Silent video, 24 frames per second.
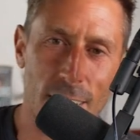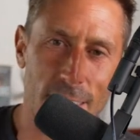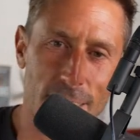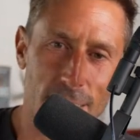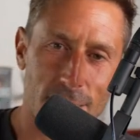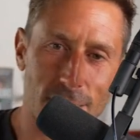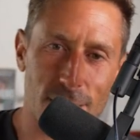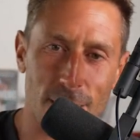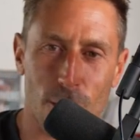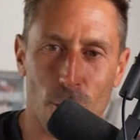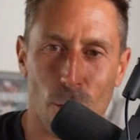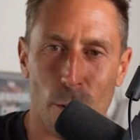
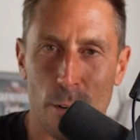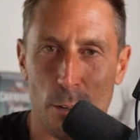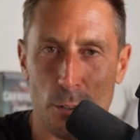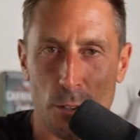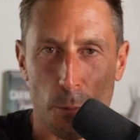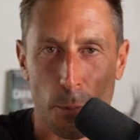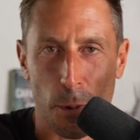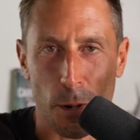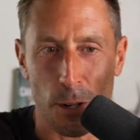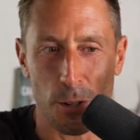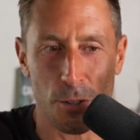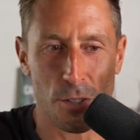Seed oils
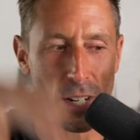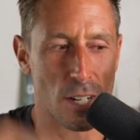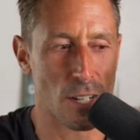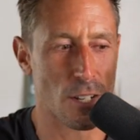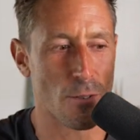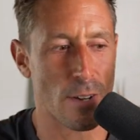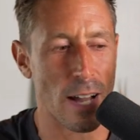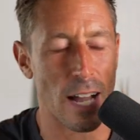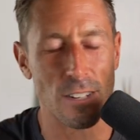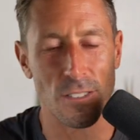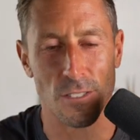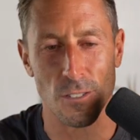are bullshit.
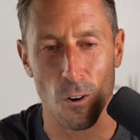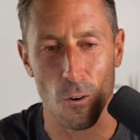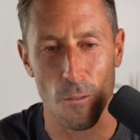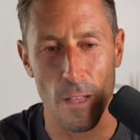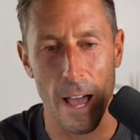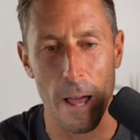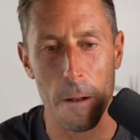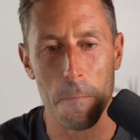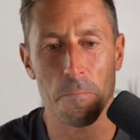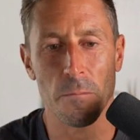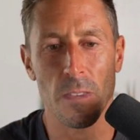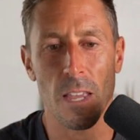You guys know
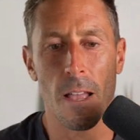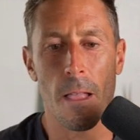that.